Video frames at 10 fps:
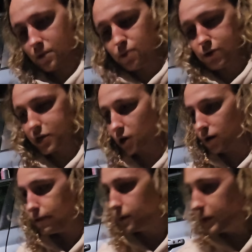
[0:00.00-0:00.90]
Pretty
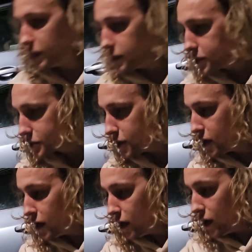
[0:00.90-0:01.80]
confident with this.
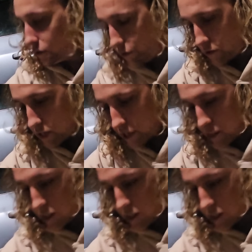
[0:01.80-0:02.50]
Feels nice